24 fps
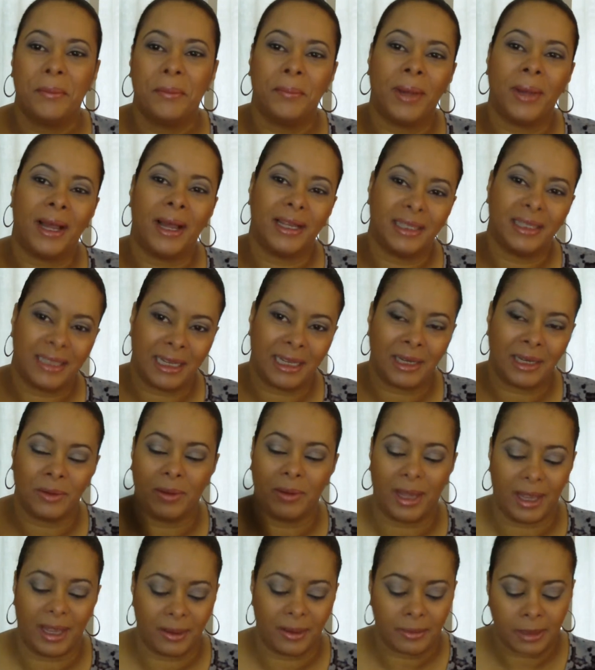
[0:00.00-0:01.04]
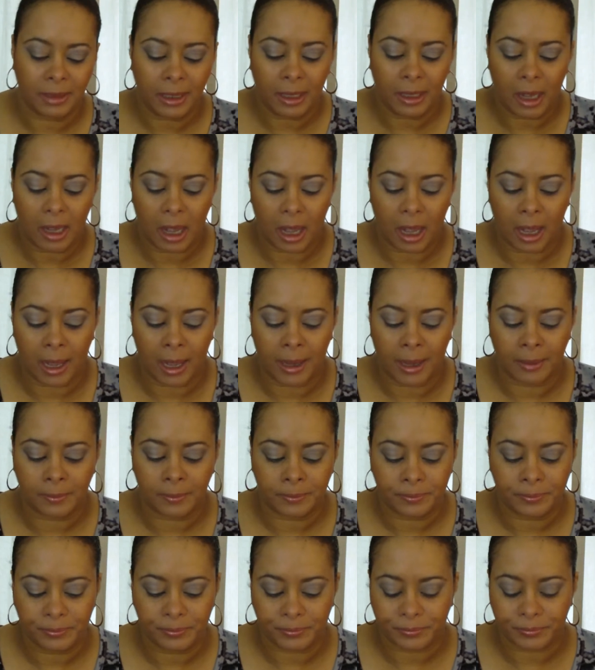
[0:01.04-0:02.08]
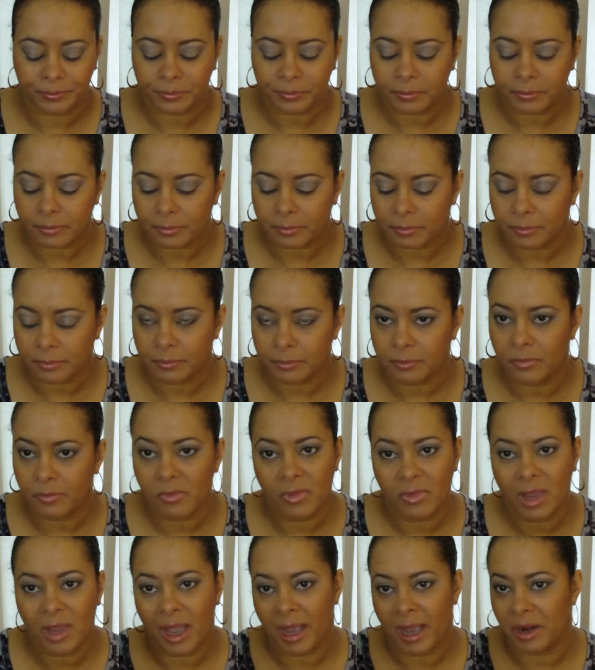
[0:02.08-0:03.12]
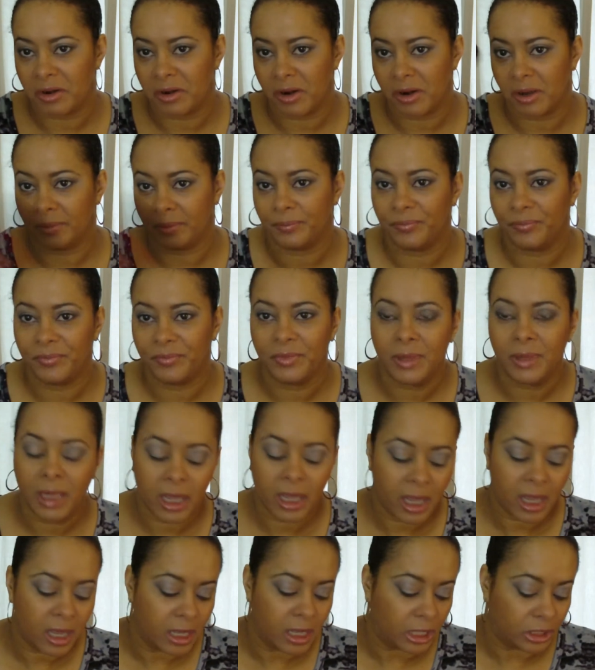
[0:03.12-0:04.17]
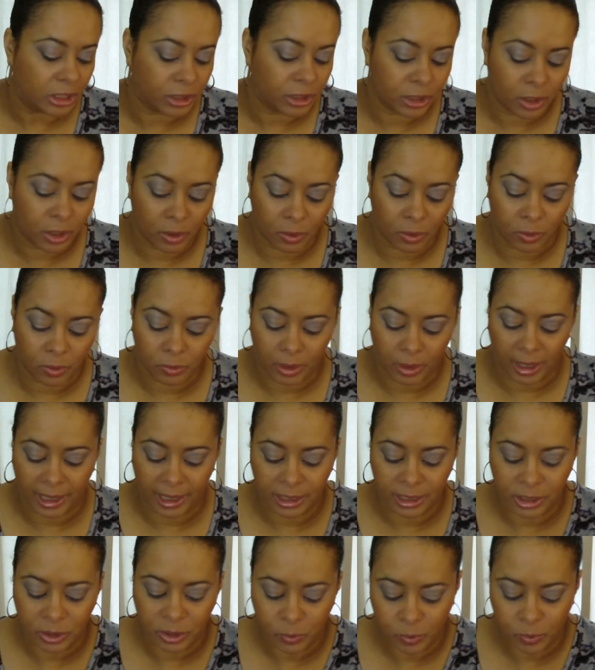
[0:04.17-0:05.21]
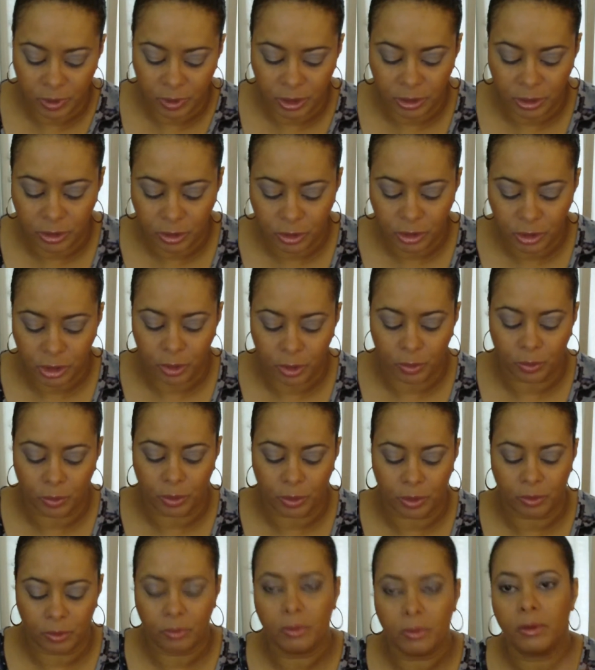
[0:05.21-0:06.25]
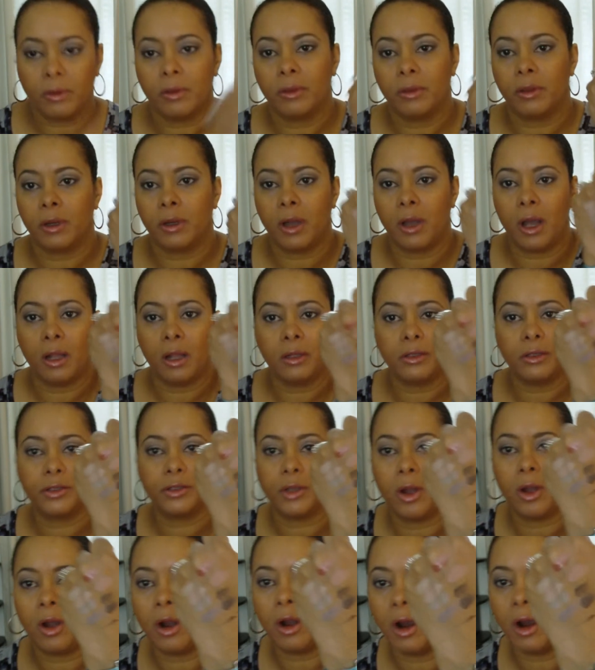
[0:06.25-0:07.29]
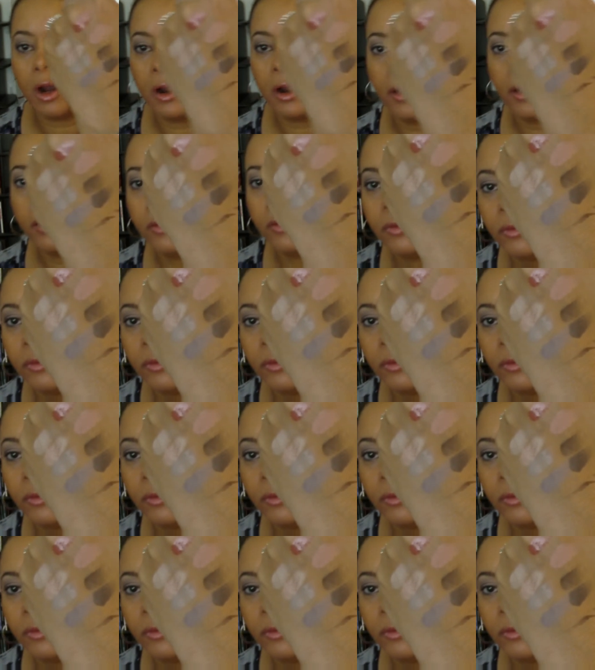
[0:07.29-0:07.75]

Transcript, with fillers: but anyway, um, I don't know. So I just wanted to show you the colors are